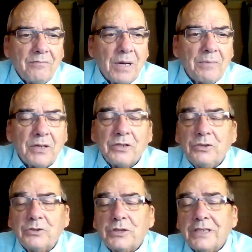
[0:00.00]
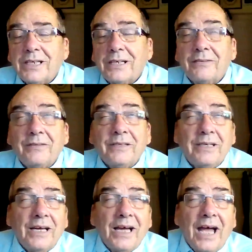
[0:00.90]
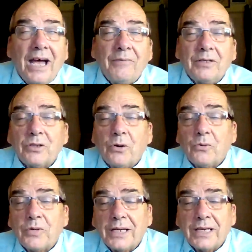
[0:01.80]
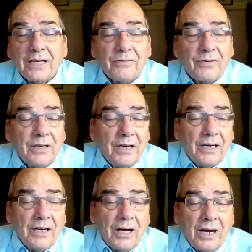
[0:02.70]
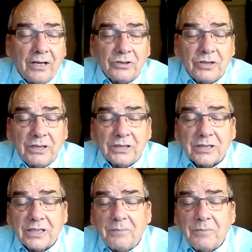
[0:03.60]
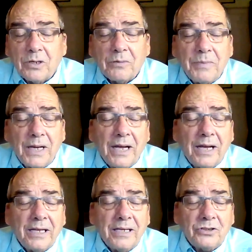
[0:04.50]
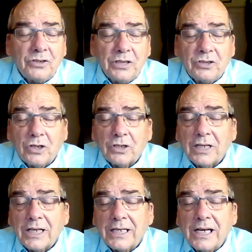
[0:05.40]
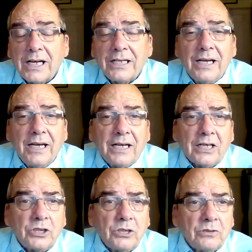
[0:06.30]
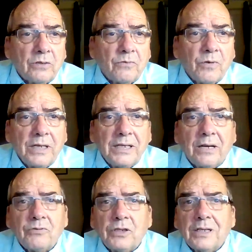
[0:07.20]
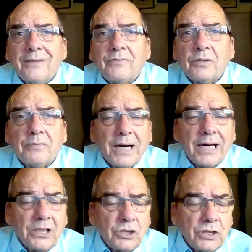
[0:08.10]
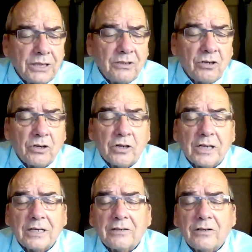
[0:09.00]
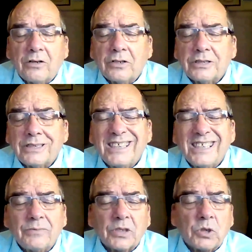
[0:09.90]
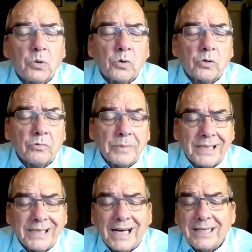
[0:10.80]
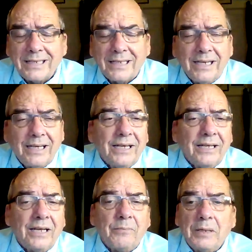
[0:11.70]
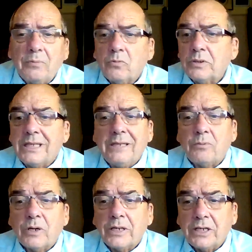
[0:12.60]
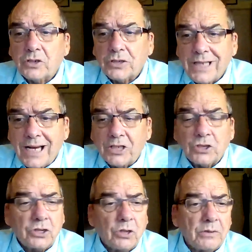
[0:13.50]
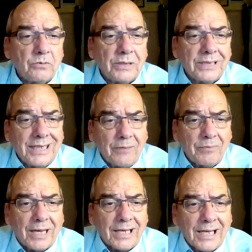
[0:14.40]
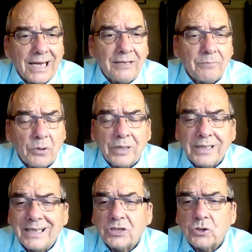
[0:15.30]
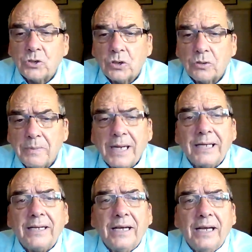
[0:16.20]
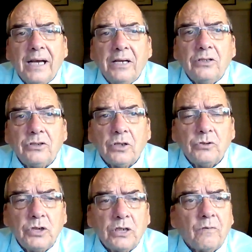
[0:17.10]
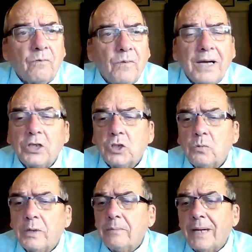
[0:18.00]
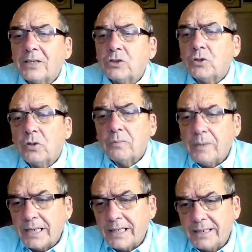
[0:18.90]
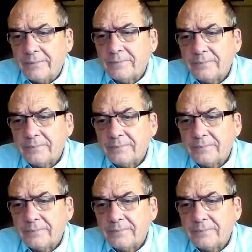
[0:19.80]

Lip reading: my mother used to have this whole thing of she'd sleep in her bed and she'd turn the light on because she was afraid that if she left her body, her silver cord would be cut and that people would keep her on the other side. So she always wanted to keep that light burning next to her bed so she could find her way back to her body.